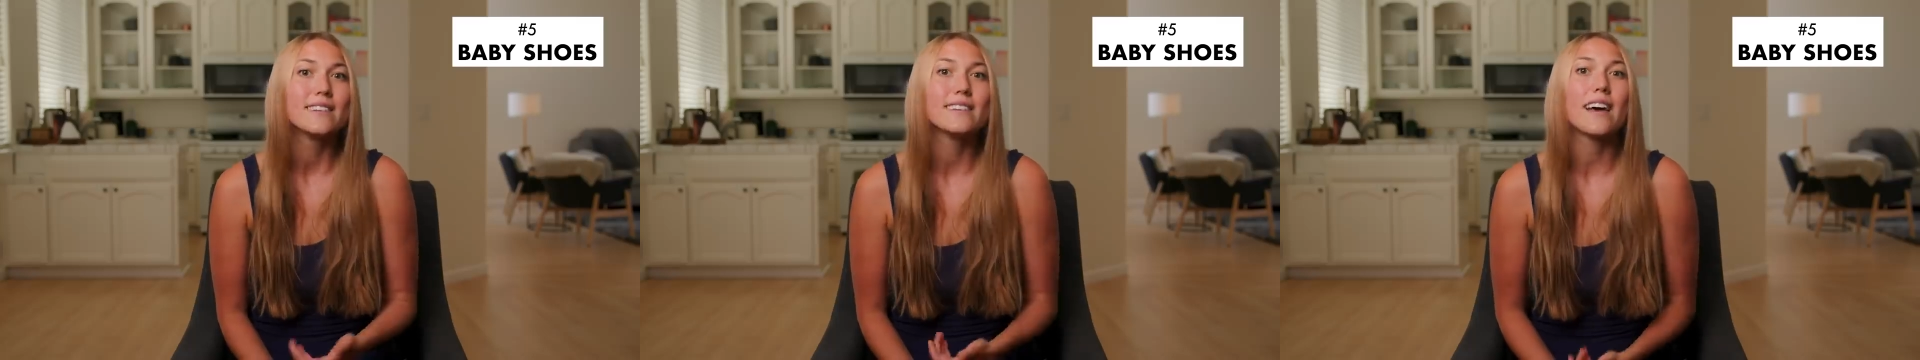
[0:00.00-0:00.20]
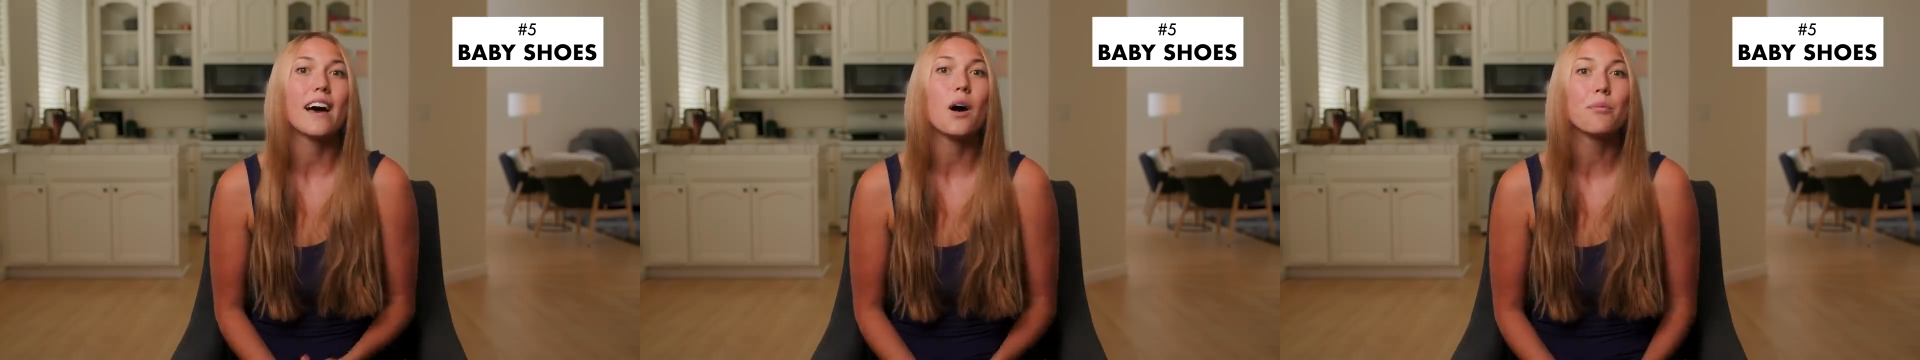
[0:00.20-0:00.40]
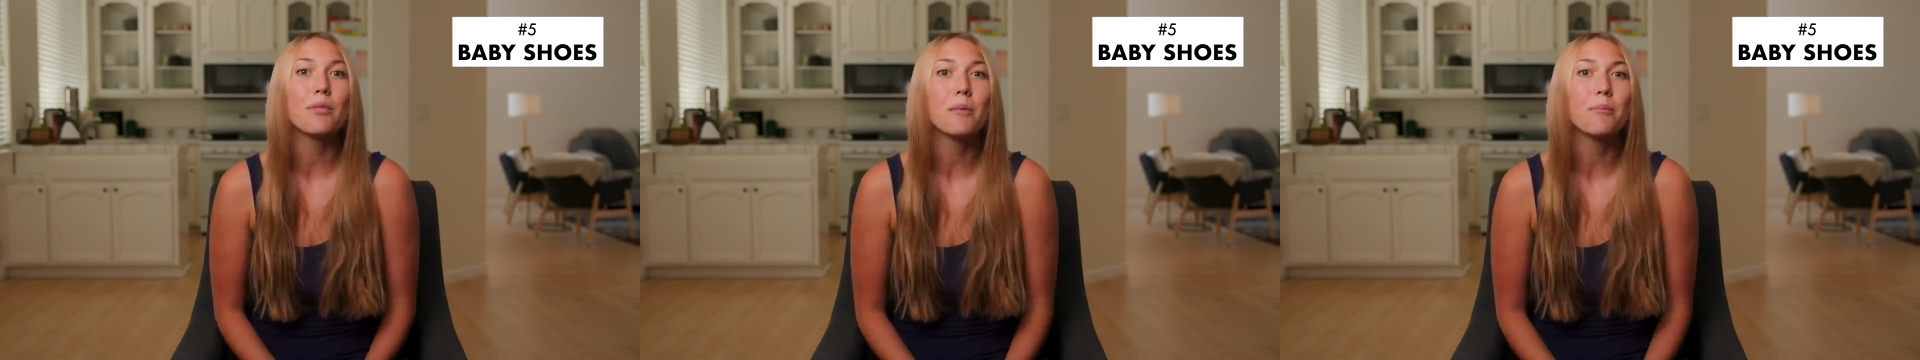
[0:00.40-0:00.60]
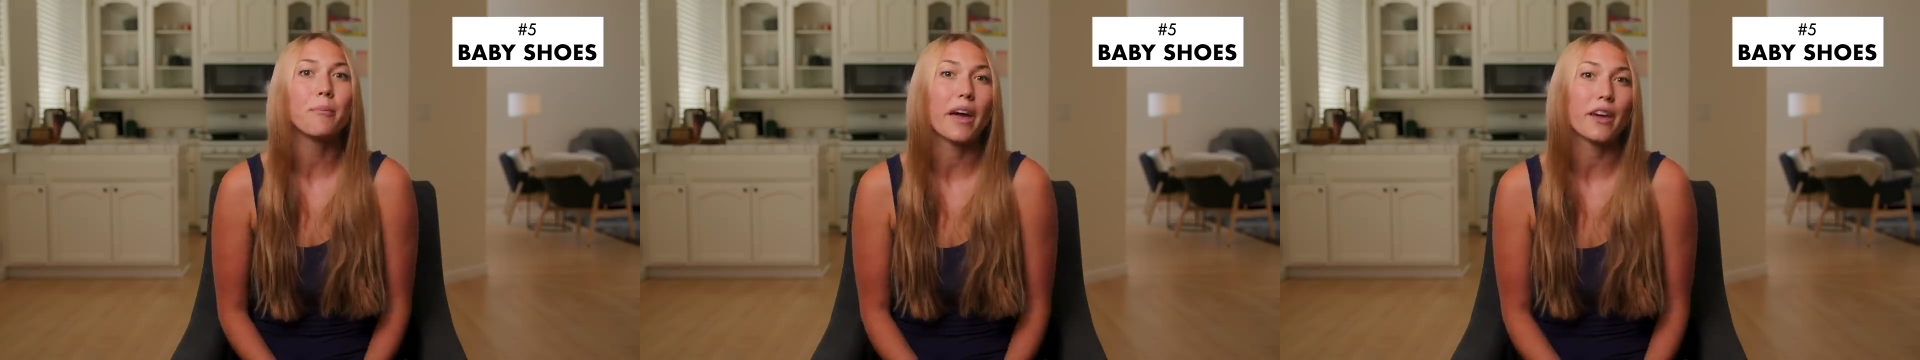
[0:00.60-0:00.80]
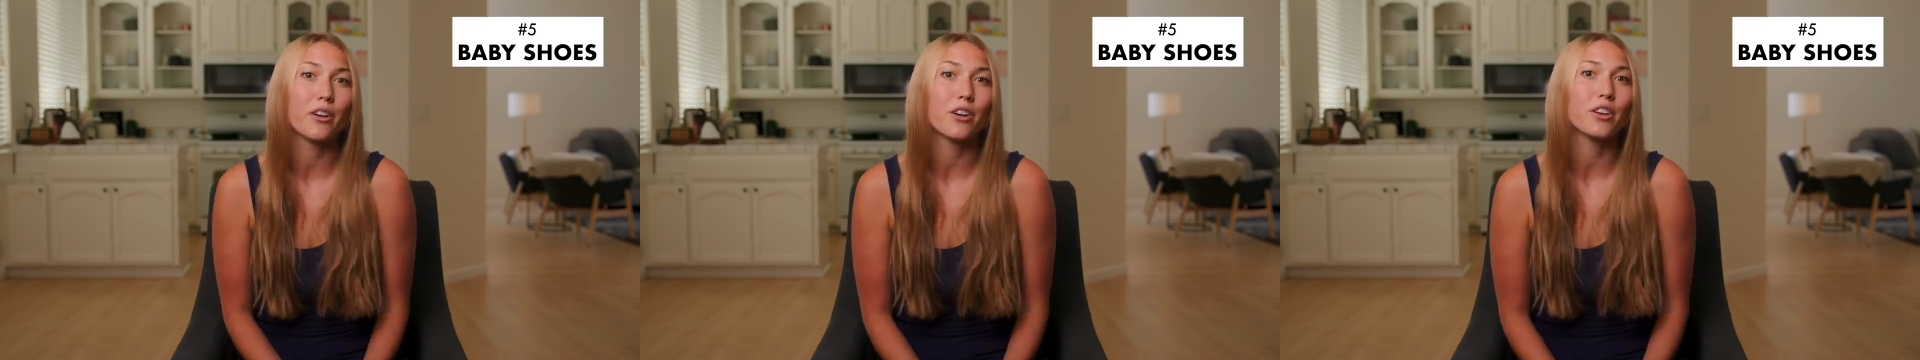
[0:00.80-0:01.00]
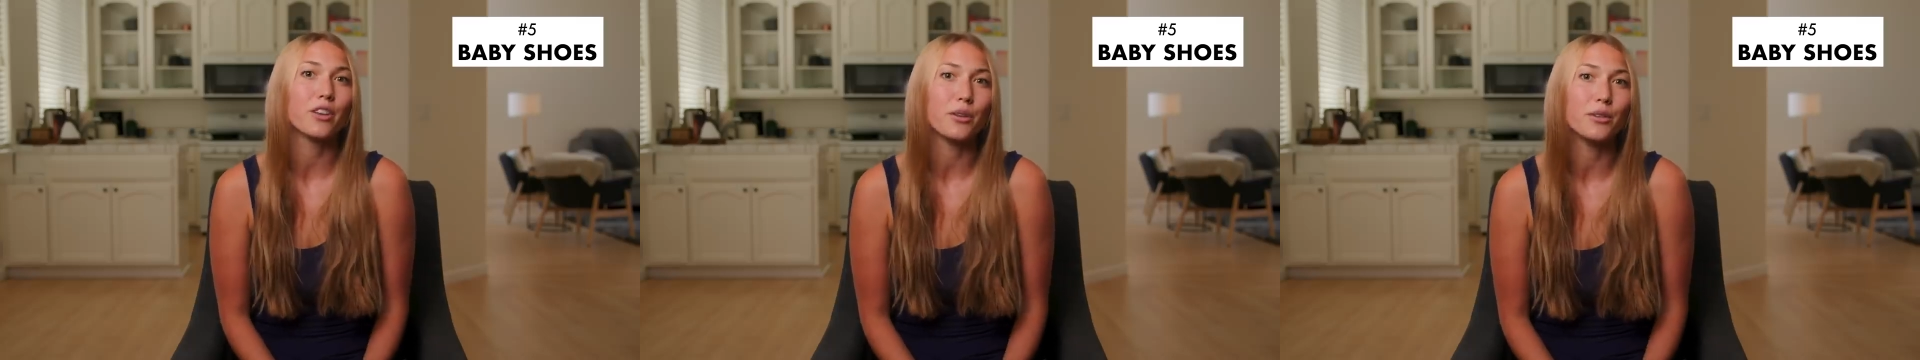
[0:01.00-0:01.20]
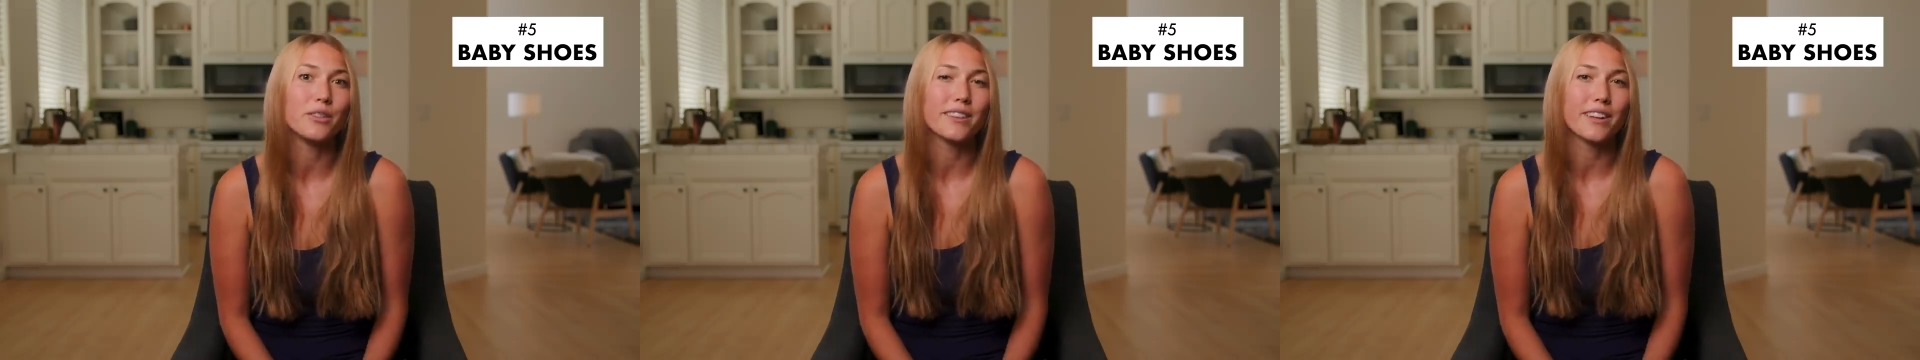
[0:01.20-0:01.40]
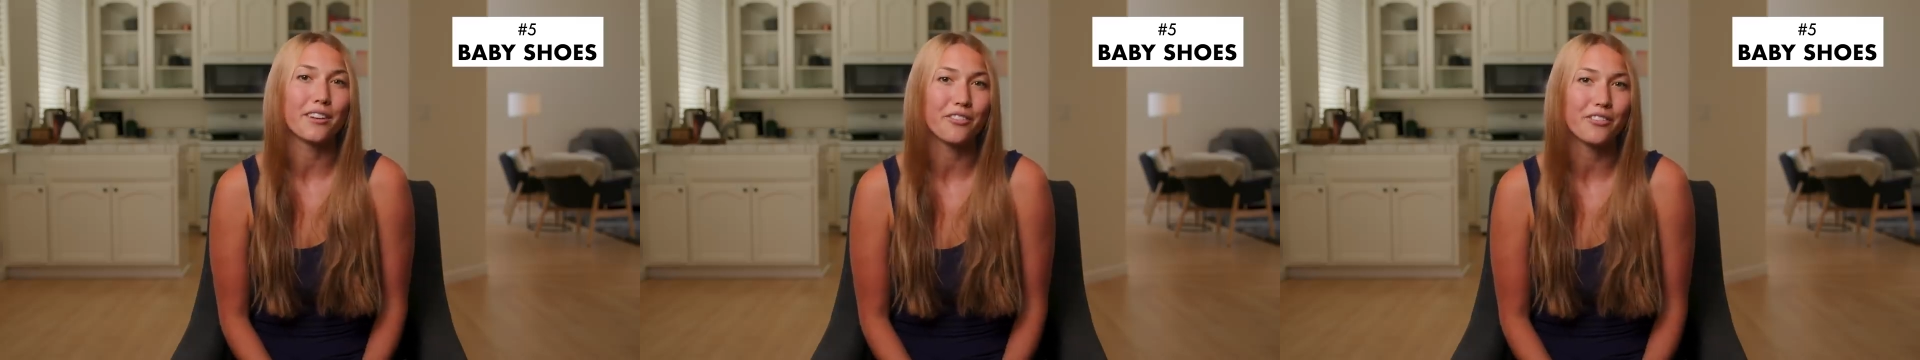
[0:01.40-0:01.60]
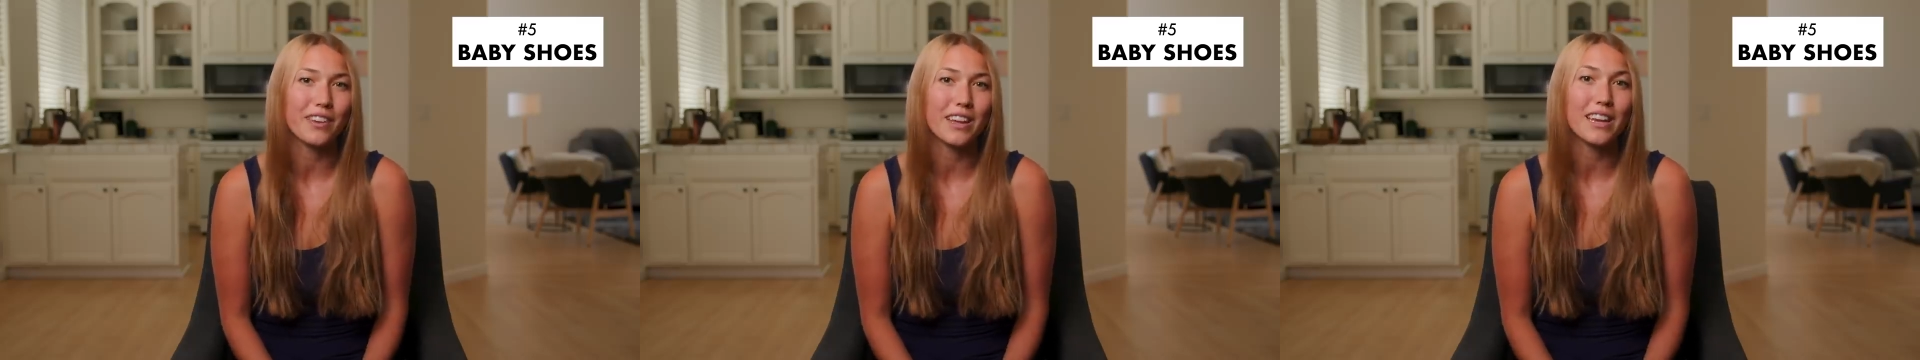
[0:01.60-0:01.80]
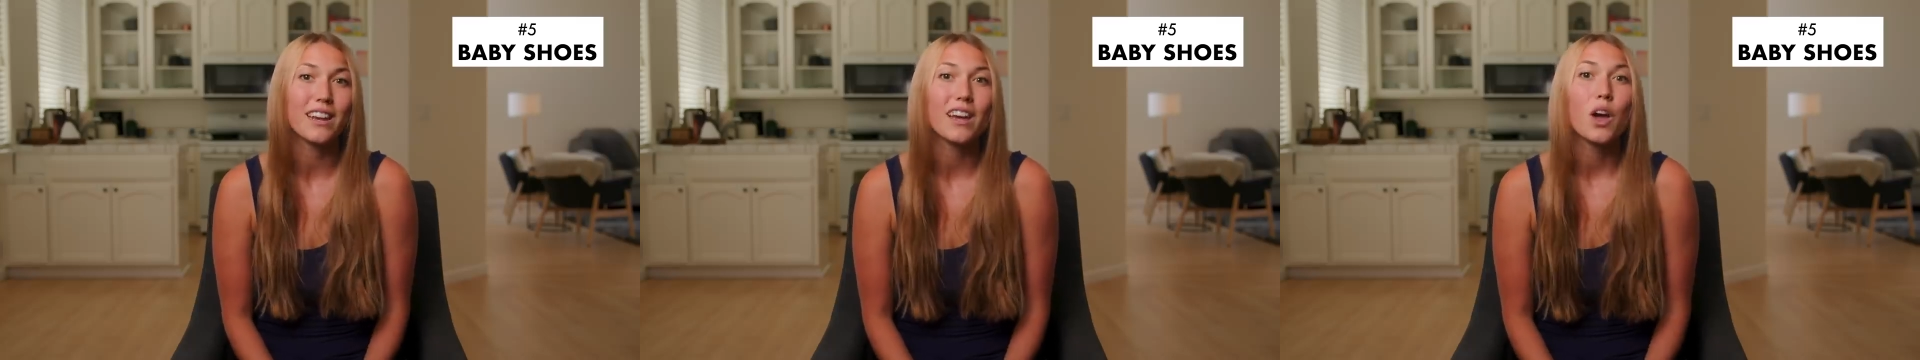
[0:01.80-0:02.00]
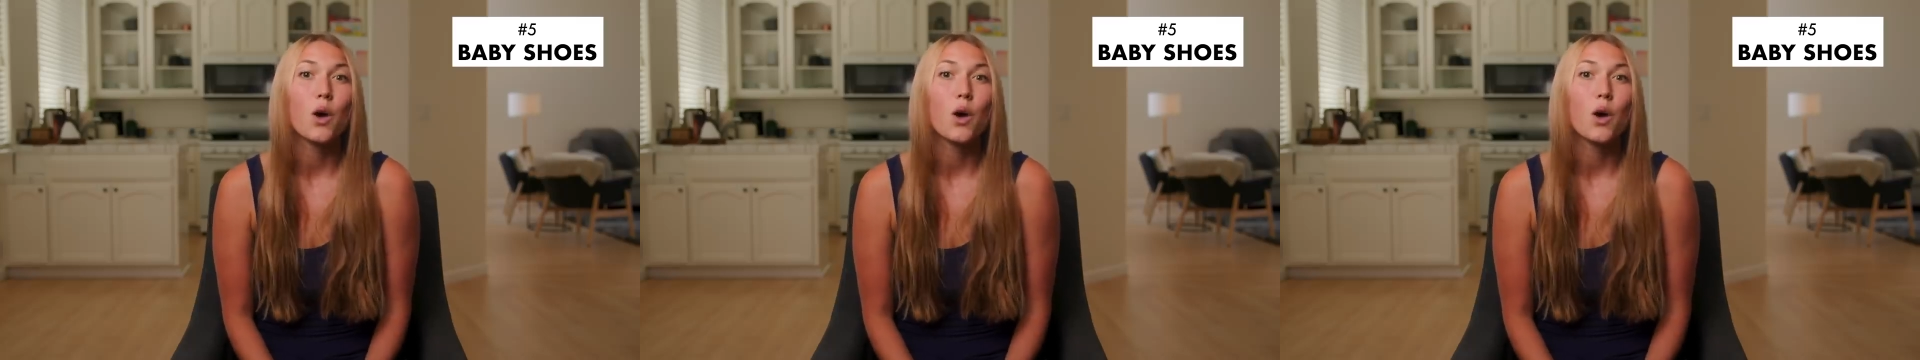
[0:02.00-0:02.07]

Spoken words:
to help them better use their feet.